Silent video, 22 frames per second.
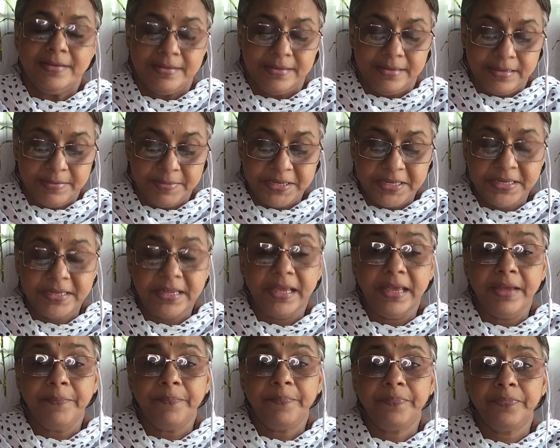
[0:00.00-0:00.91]

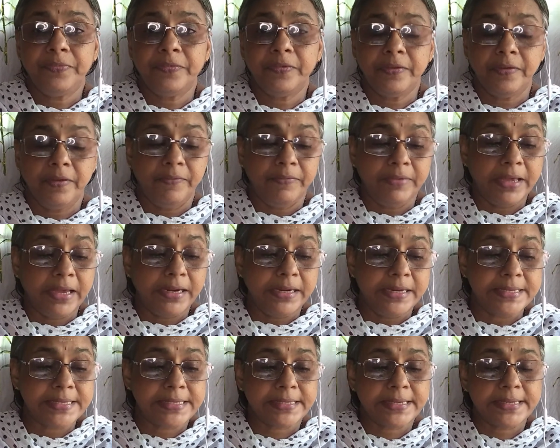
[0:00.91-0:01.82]
Namaste. We are
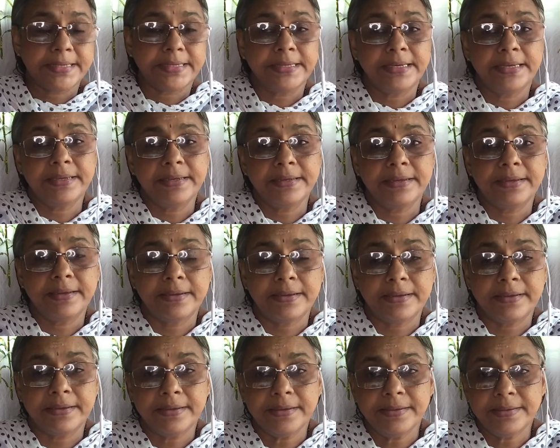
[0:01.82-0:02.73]

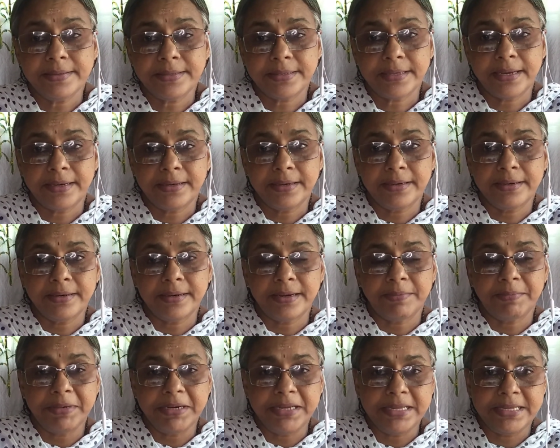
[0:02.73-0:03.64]
discussing certain
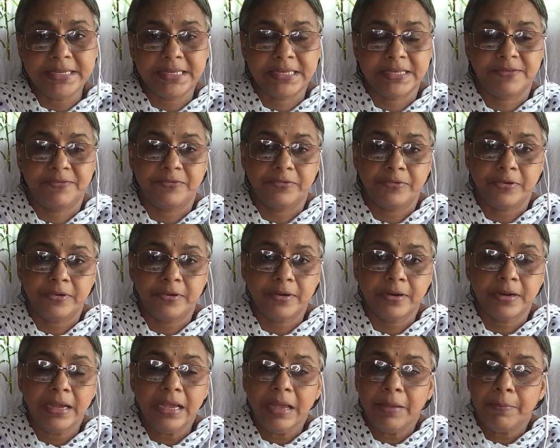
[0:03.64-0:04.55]
remedies for
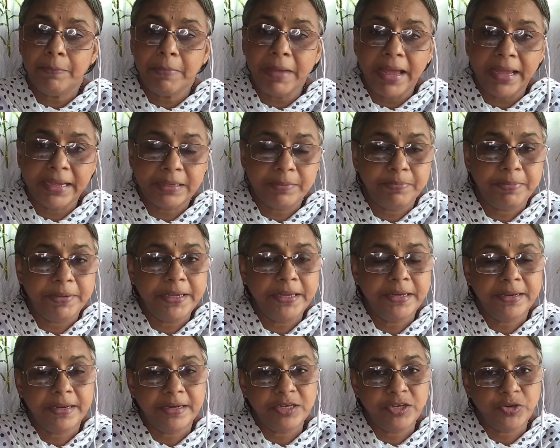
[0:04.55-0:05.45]
back
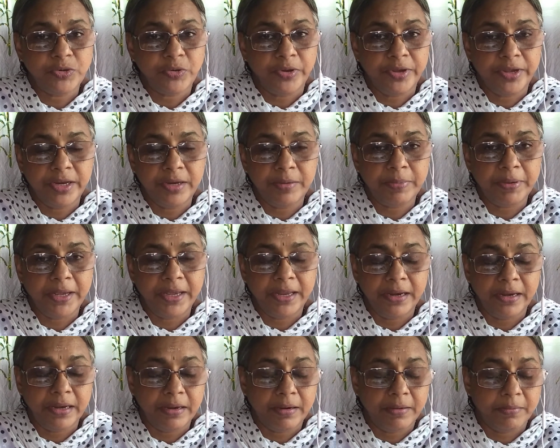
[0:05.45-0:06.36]
pain and joint
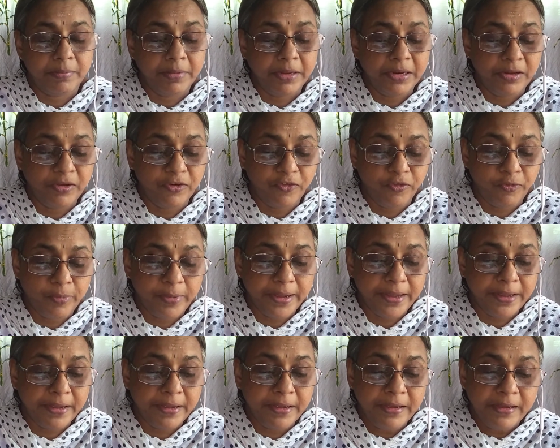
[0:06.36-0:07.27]
pain. Many of
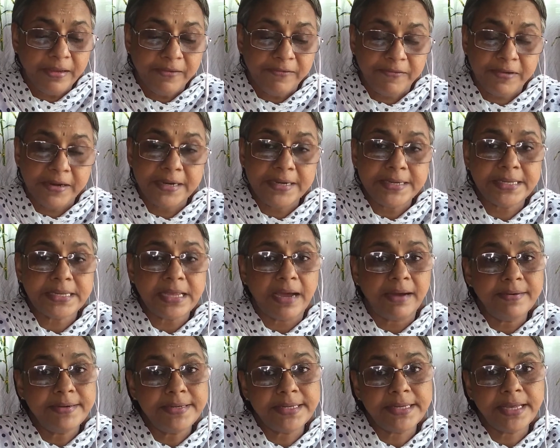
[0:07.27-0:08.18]
my friends
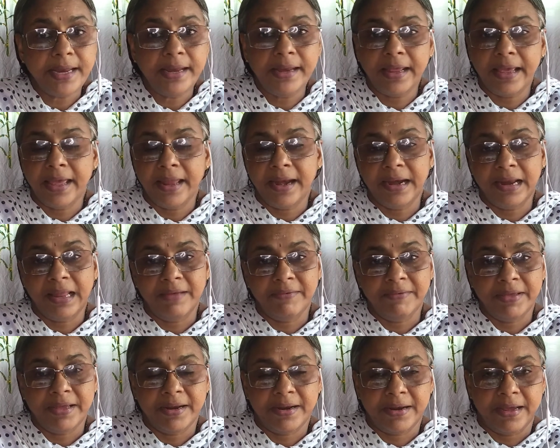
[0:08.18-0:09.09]
outside Kerala
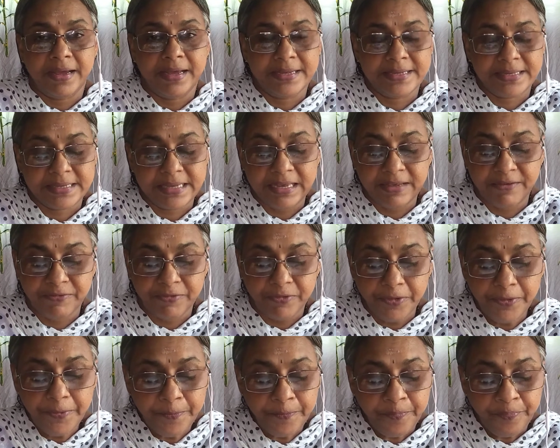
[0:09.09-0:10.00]
were asking
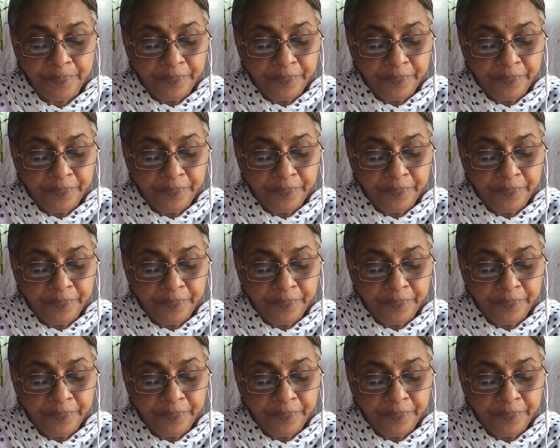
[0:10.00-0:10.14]
for.